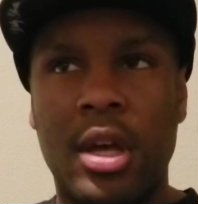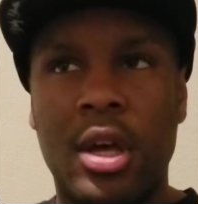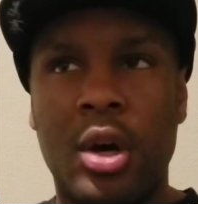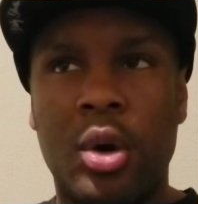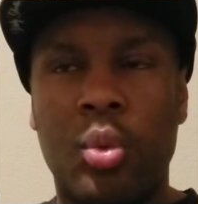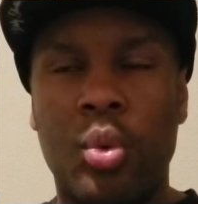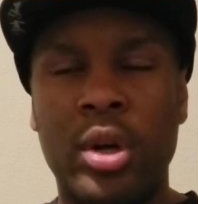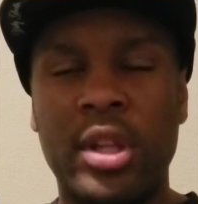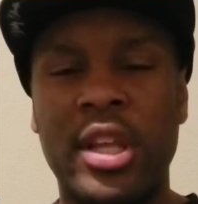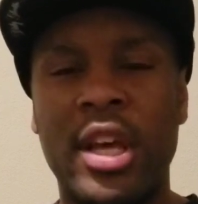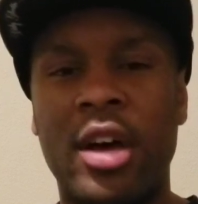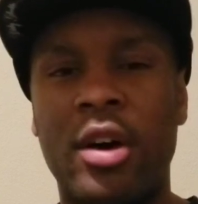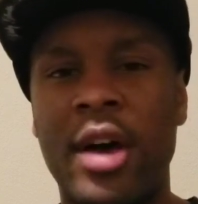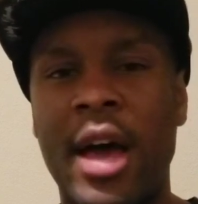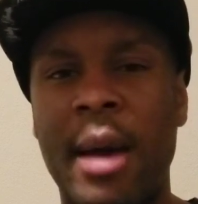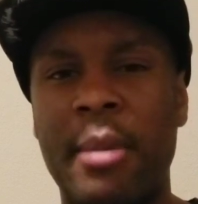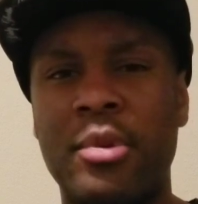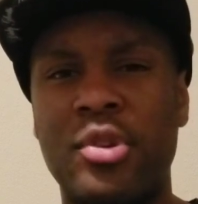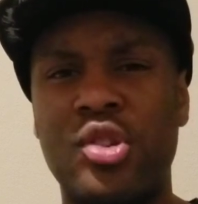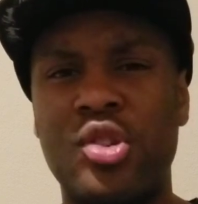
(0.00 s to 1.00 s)
What the hell
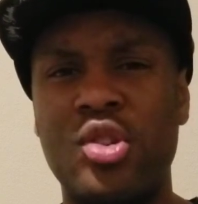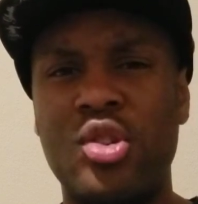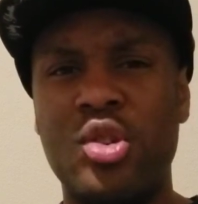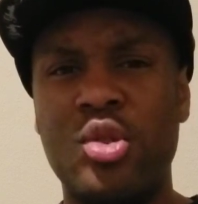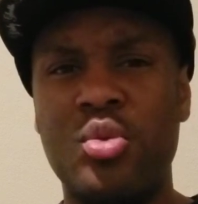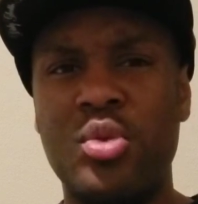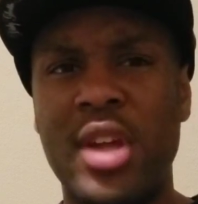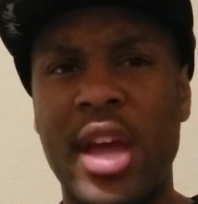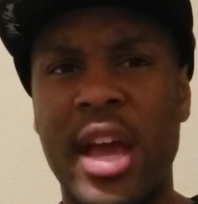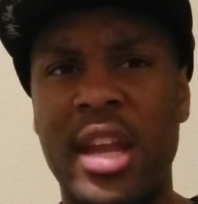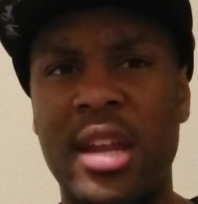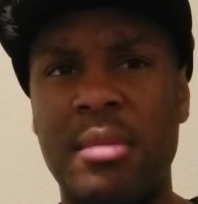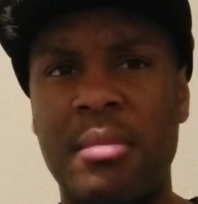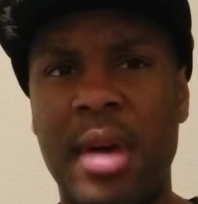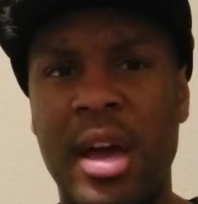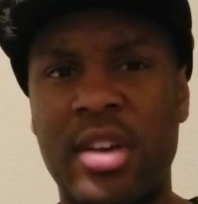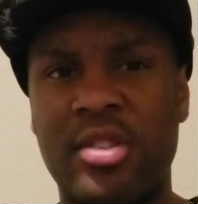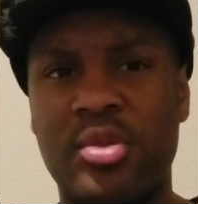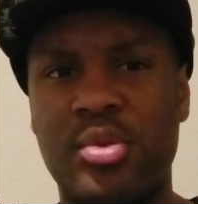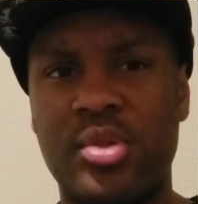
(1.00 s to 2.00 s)
happened to you, Danny
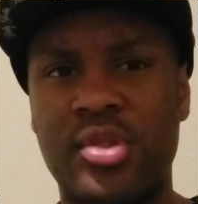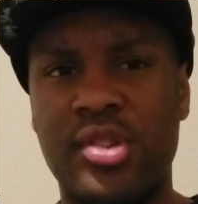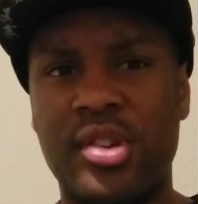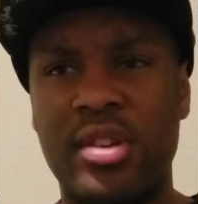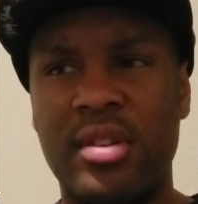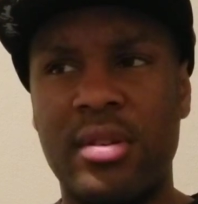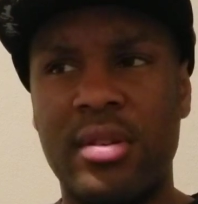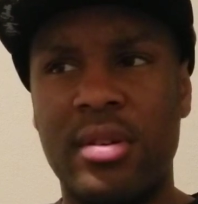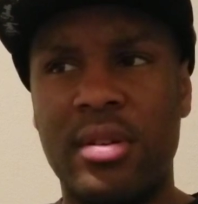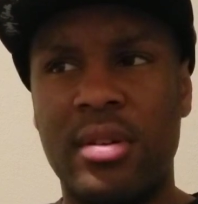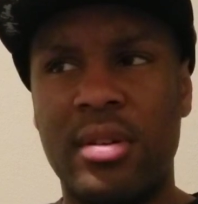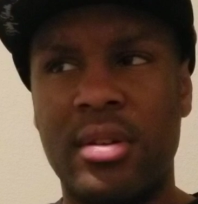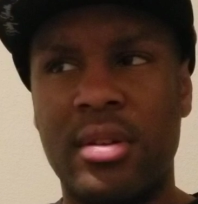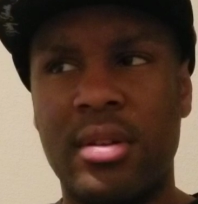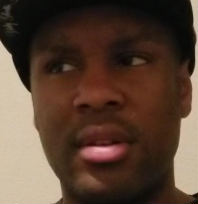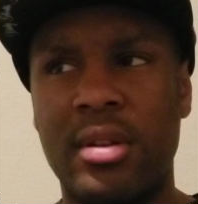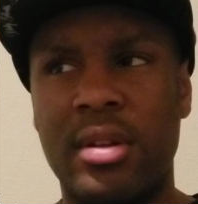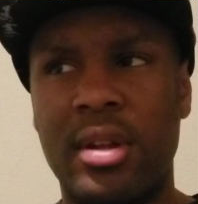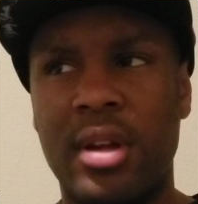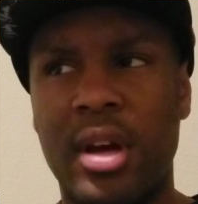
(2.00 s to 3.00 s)
Masterson?
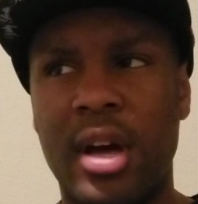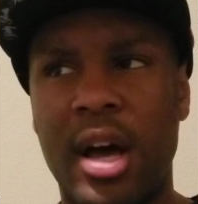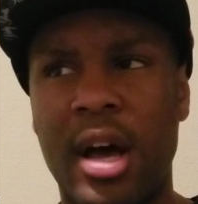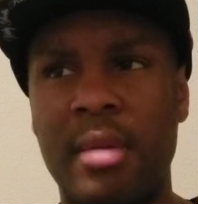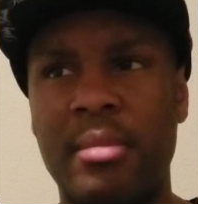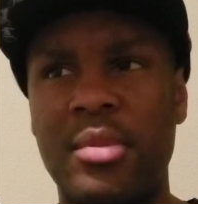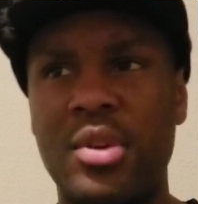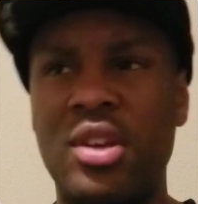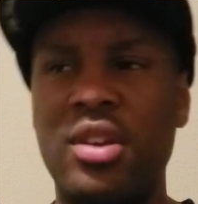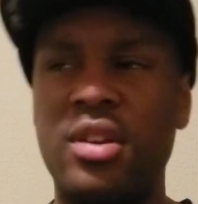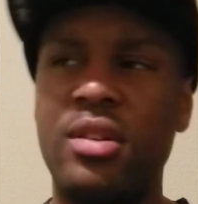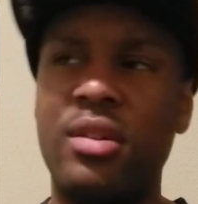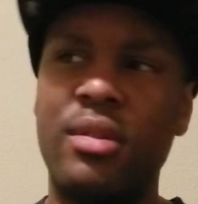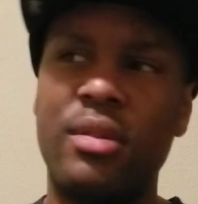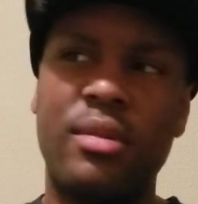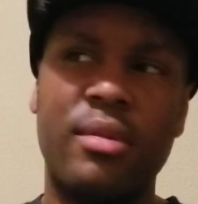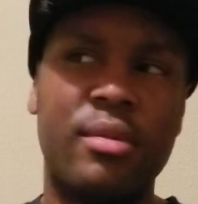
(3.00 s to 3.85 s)
I mean,